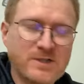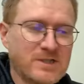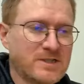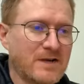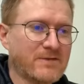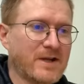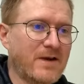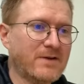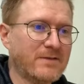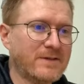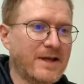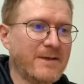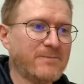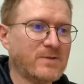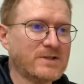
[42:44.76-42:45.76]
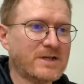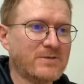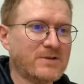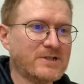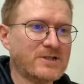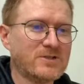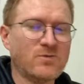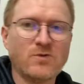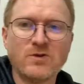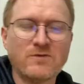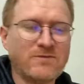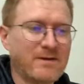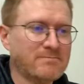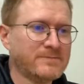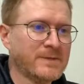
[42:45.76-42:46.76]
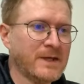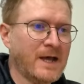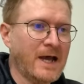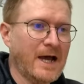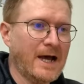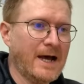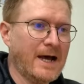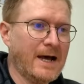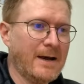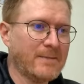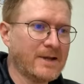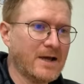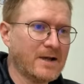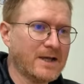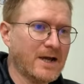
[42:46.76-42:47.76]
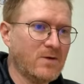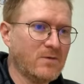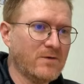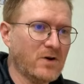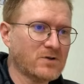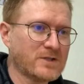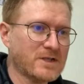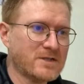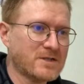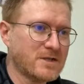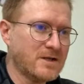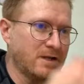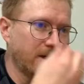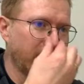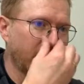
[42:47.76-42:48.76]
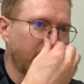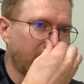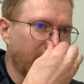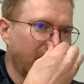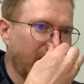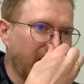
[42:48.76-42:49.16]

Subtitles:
twitchy stuff going on there, which is all good fun. Get on with Hoskins, certainly.